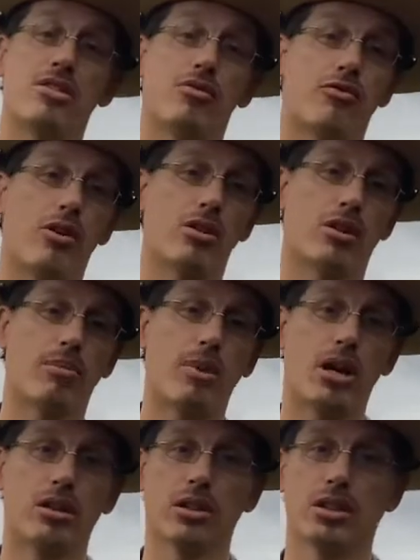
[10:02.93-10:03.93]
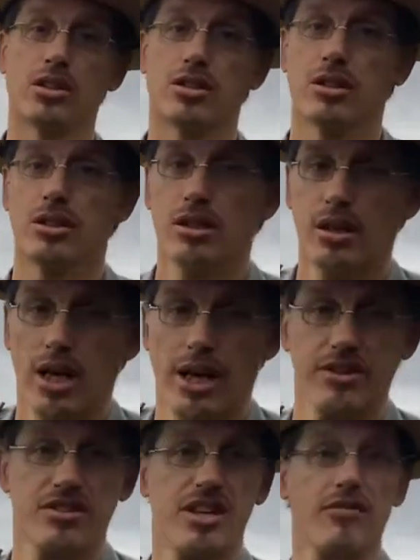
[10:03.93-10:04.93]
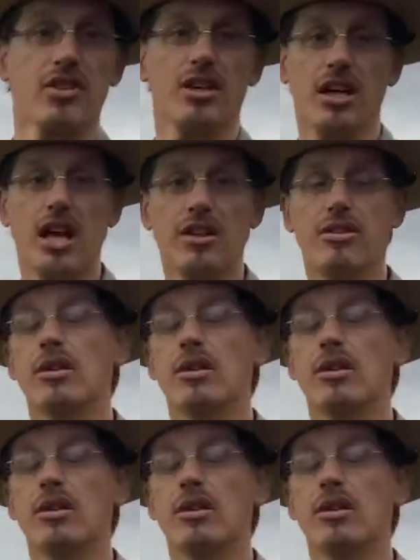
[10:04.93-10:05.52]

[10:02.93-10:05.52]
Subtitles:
of Frederick, Maryland on the 7th and 8th,